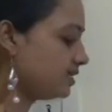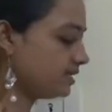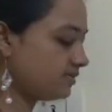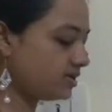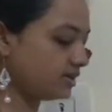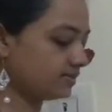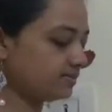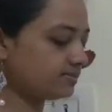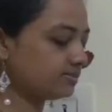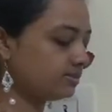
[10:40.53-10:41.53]
first one.
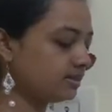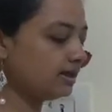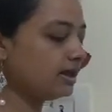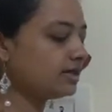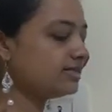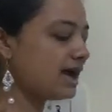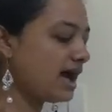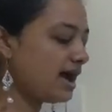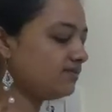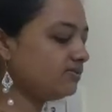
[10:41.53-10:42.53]

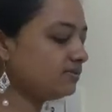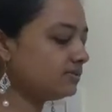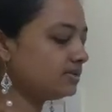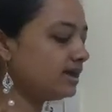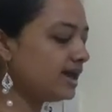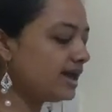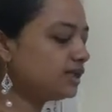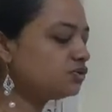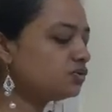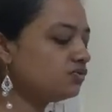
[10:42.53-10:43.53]
The
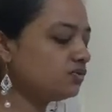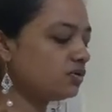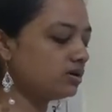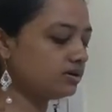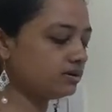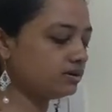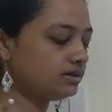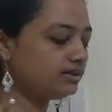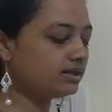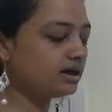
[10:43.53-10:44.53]
age of 4
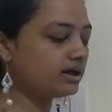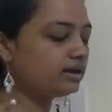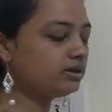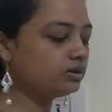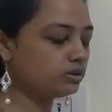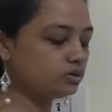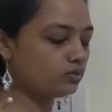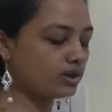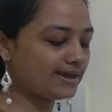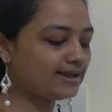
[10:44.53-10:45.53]
girls are
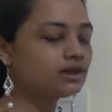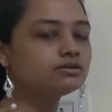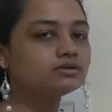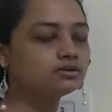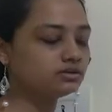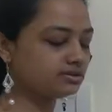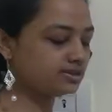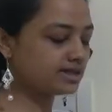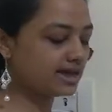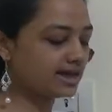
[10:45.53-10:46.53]
12,
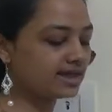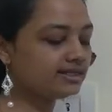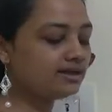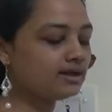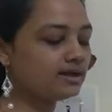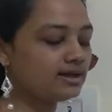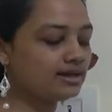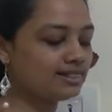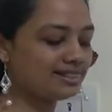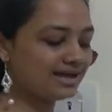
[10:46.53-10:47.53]
10,
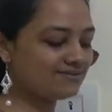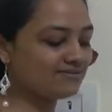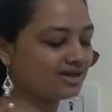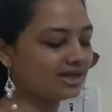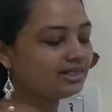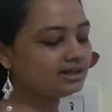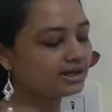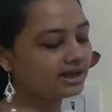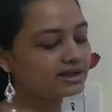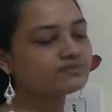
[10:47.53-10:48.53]
11
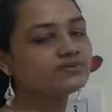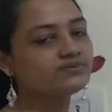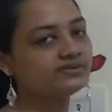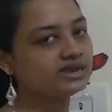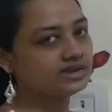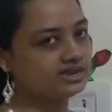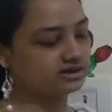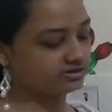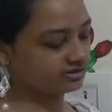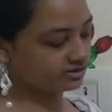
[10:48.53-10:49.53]
and 15
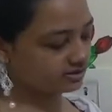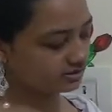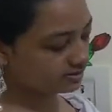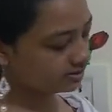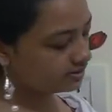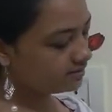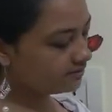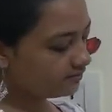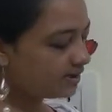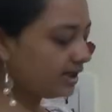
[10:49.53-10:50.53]
years.
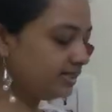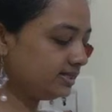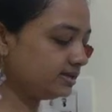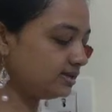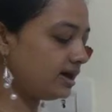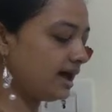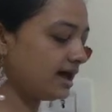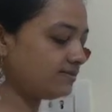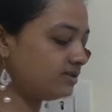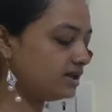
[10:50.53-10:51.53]
Find the
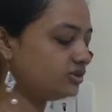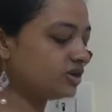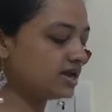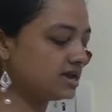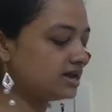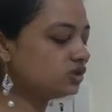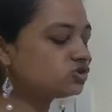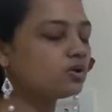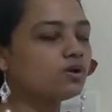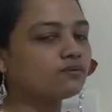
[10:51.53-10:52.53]
average
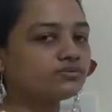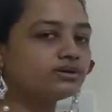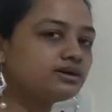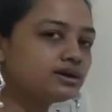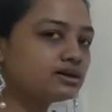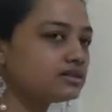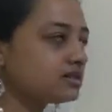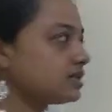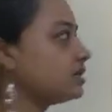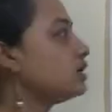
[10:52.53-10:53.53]
age of the girls.
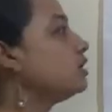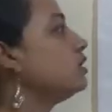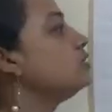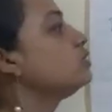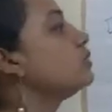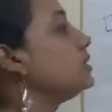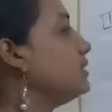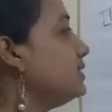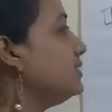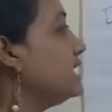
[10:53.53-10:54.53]
So what
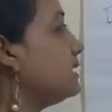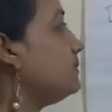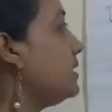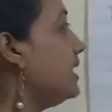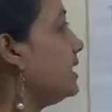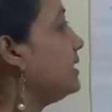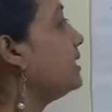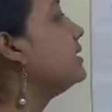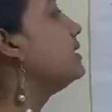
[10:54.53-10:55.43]
is the statement?